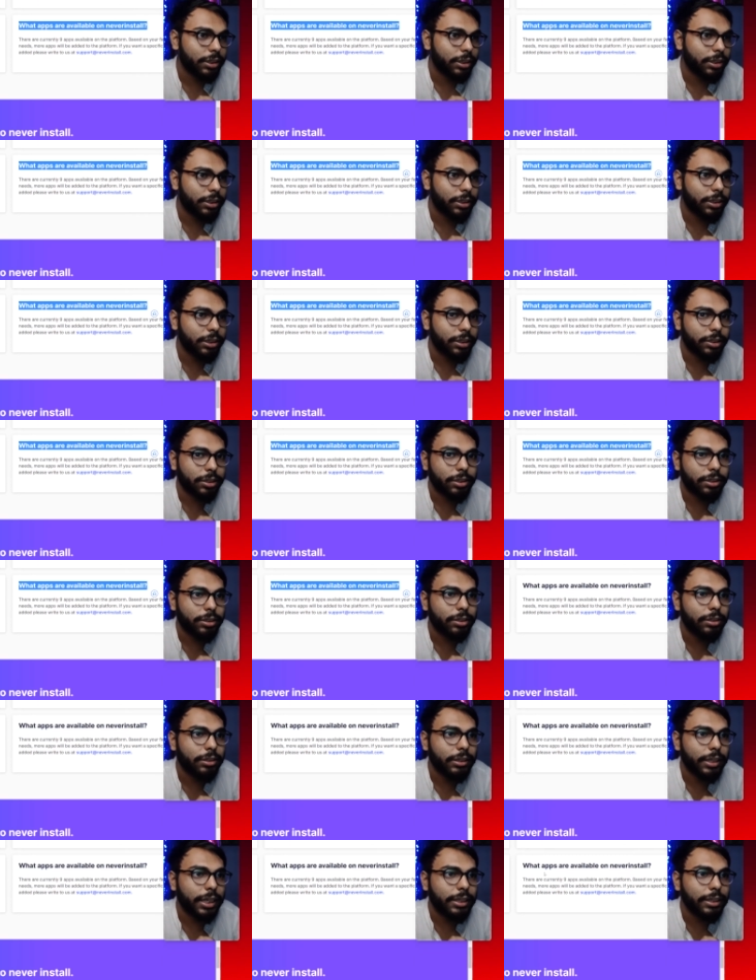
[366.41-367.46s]
in here,
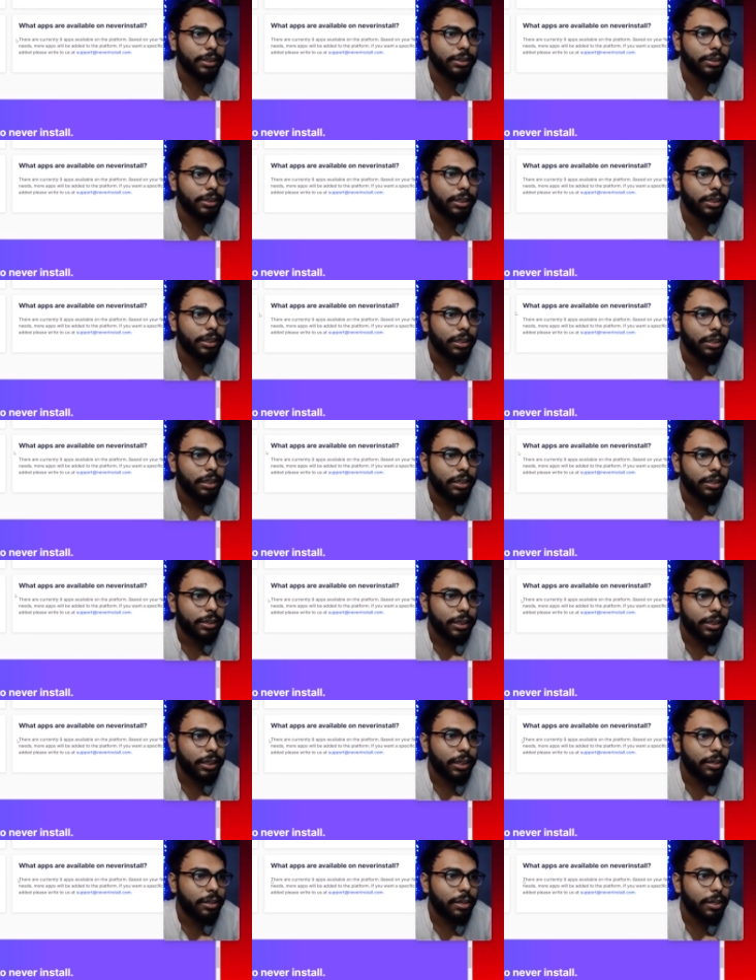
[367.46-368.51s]
that is
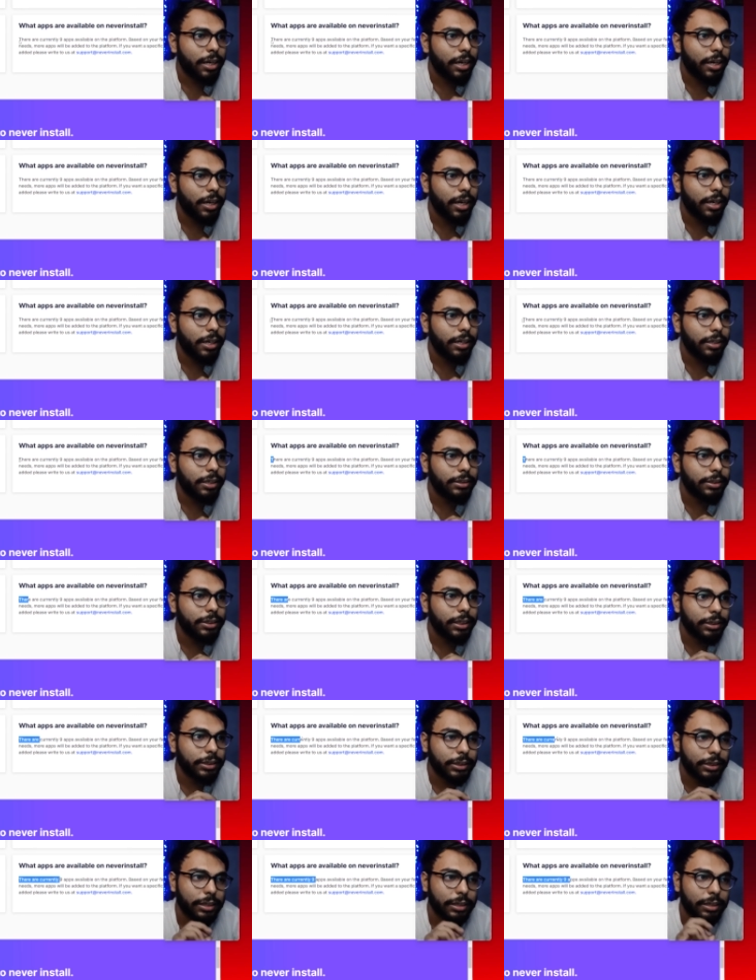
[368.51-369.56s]
there are currently
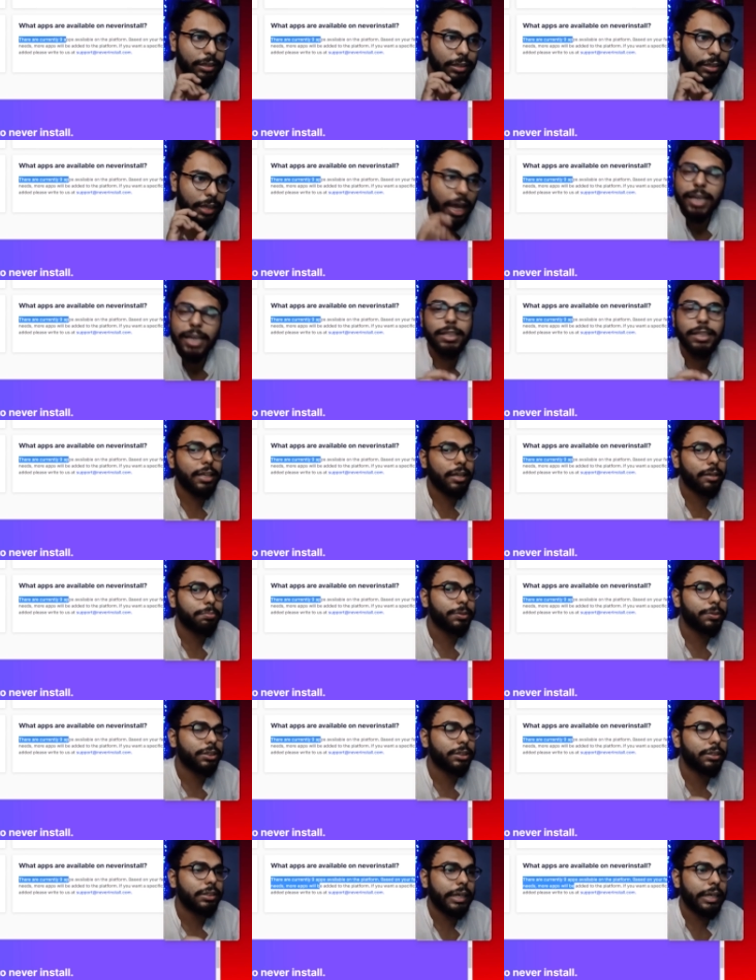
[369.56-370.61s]
just 9 apps